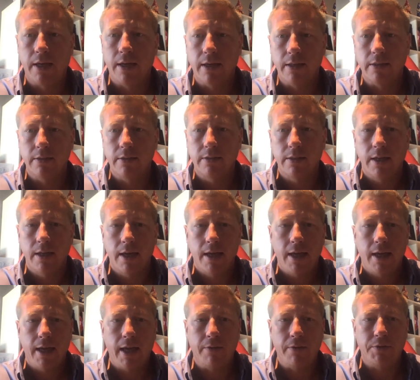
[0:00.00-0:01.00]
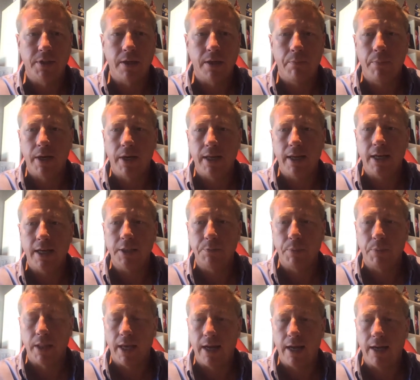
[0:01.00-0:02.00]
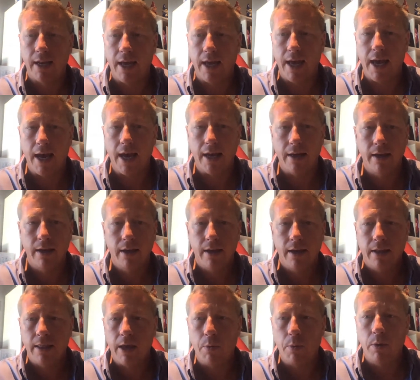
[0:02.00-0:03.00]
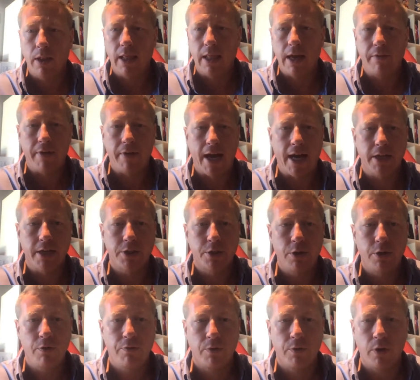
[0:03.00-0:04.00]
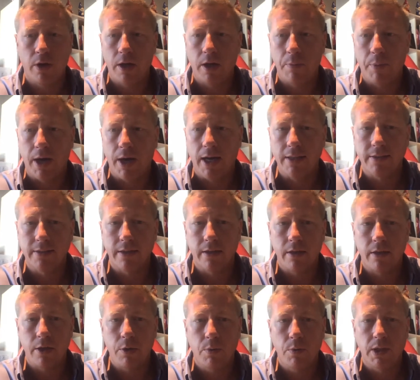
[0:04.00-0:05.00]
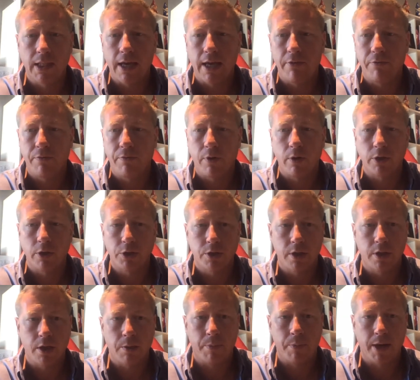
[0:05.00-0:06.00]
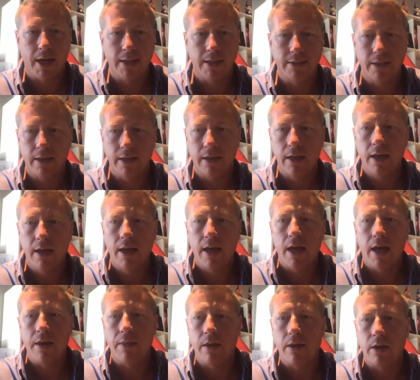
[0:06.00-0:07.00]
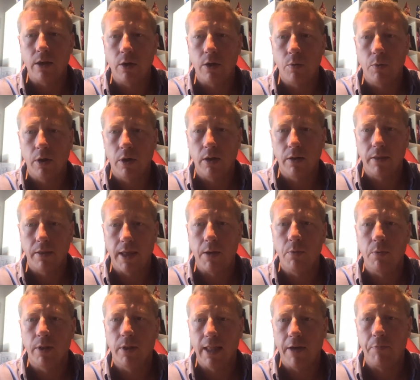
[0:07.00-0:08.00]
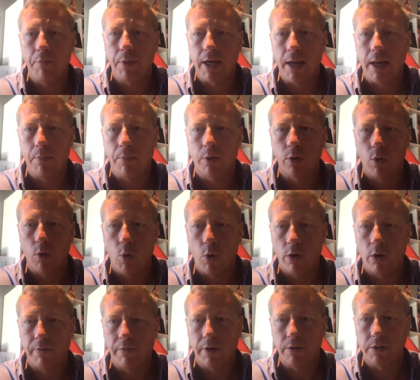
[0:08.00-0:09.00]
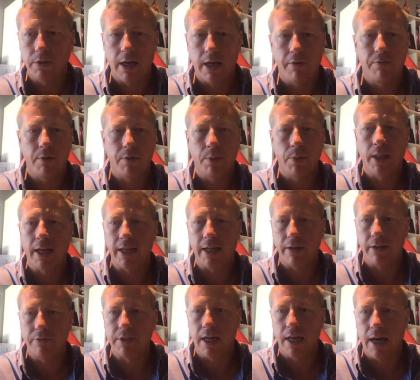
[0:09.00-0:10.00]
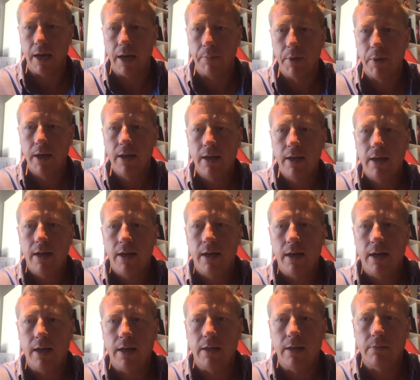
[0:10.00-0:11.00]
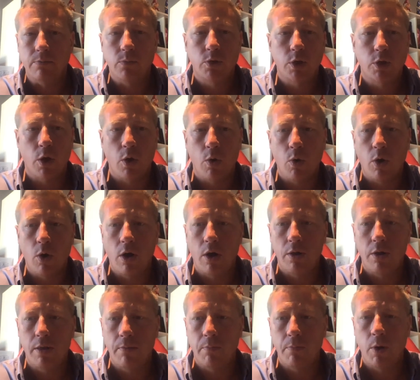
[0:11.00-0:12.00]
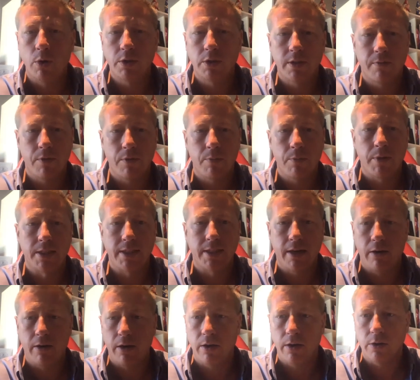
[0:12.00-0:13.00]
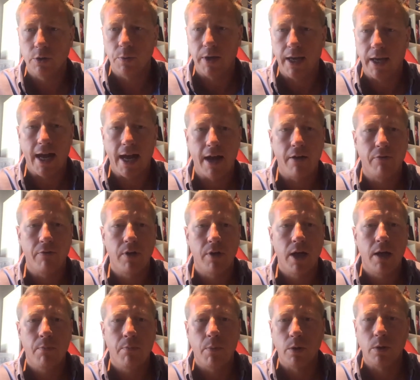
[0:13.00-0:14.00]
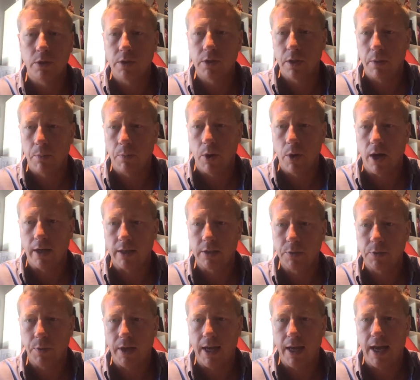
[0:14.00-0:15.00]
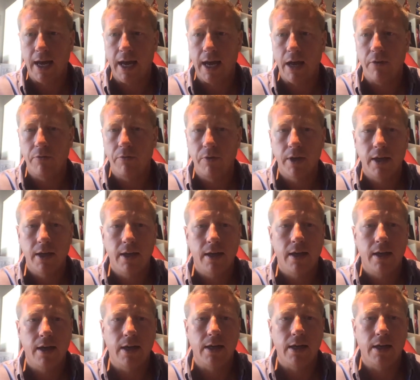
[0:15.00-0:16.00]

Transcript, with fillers: because if somebody has planned ahead, they will have asked you for a deposit, you will have furnished the deposit, and then they will have been able to order your stuff in plenty of time. So most of the materials we have, most of the products we have,